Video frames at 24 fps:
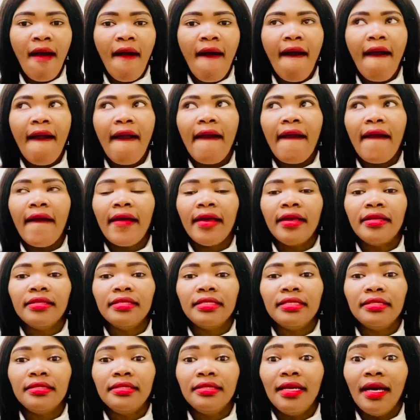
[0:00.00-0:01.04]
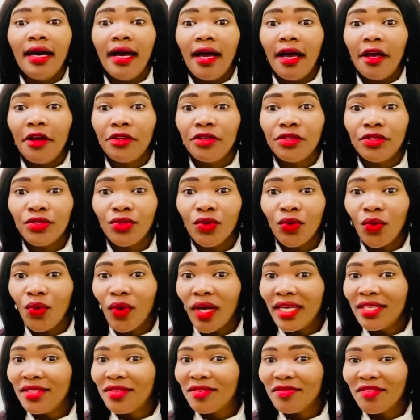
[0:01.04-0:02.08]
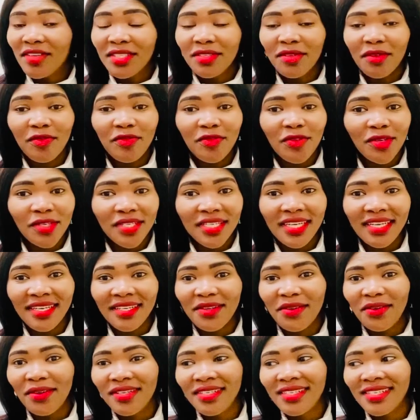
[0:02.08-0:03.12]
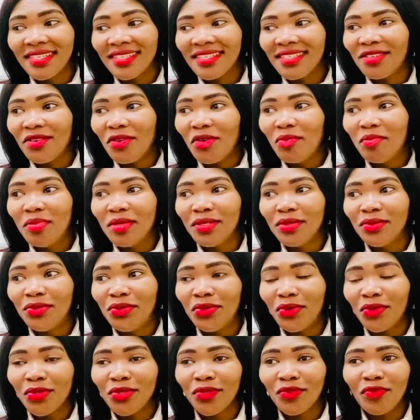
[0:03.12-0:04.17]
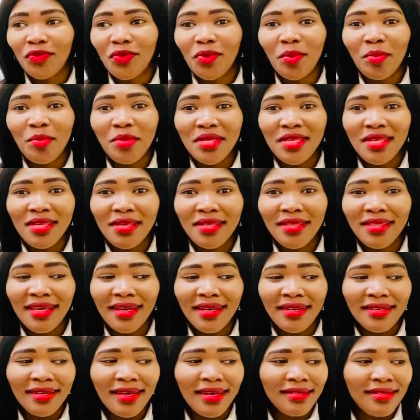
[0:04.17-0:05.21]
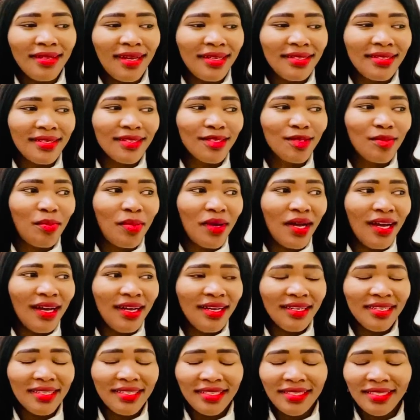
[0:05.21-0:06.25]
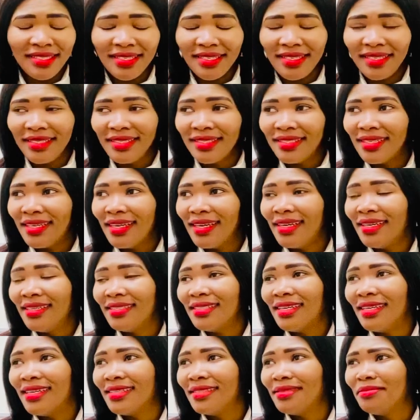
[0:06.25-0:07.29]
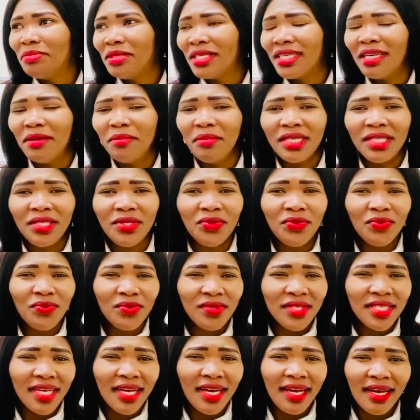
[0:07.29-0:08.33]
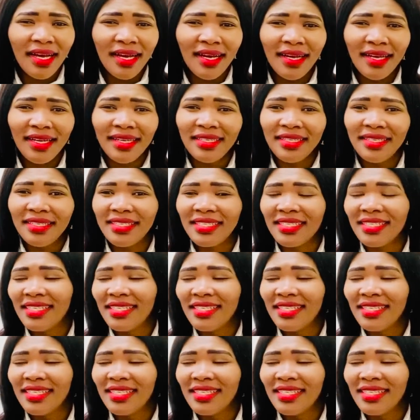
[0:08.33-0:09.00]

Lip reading: And yeah, so at University of Fort Hare, God just opened doors for me. Then I just passed, and I became a tutor, and